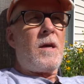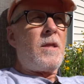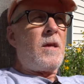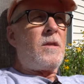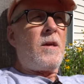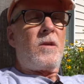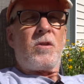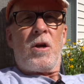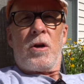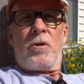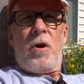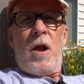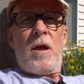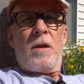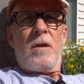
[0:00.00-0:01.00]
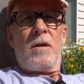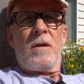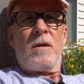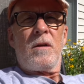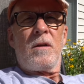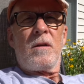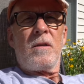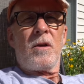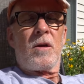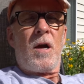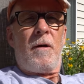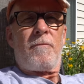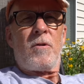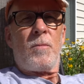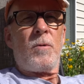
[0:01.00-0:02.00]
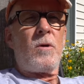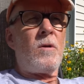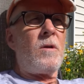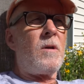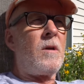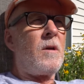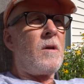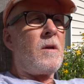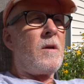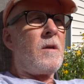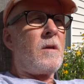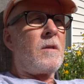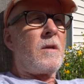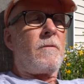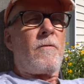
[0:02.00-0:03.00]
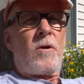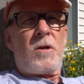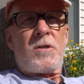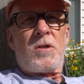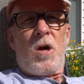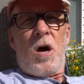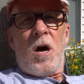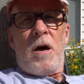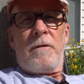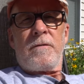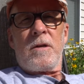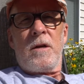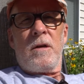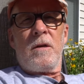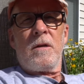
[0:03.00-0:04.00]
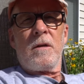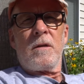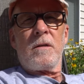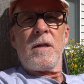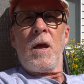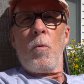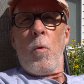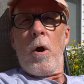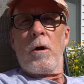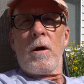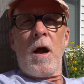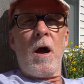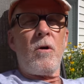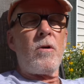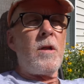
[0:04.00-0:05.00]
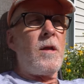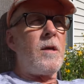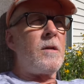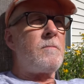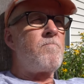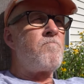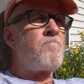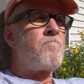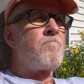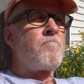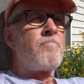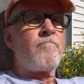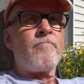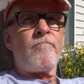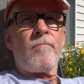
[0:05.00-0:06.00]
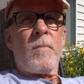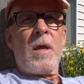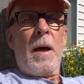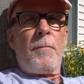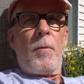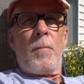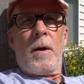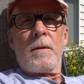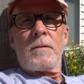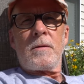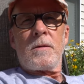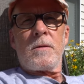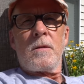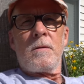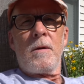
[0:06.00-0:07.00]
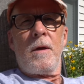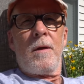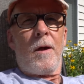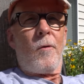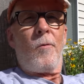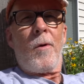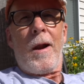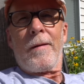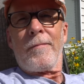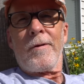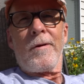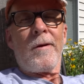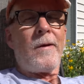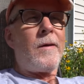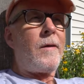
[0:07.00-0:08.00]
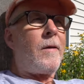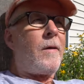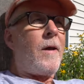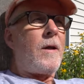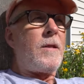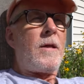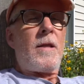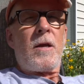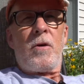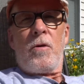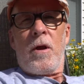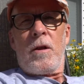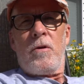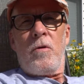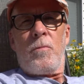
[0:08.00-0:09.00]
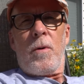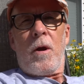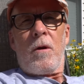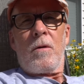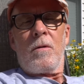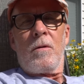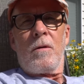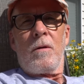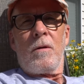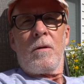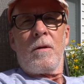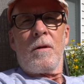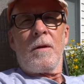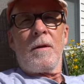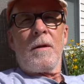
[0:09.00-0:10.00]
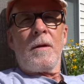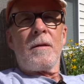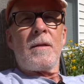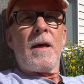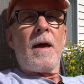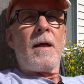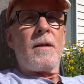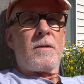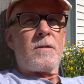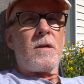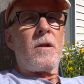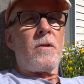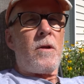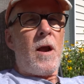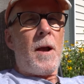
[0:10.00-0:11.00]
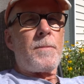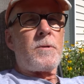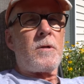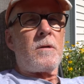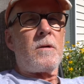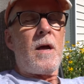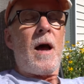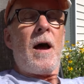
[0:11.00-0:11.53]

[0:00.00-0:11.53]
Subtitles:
And they think they're great. They're comfortable, they're very soft, they wear out in a couple months or whatever, and then they go get a new pair. That is another option.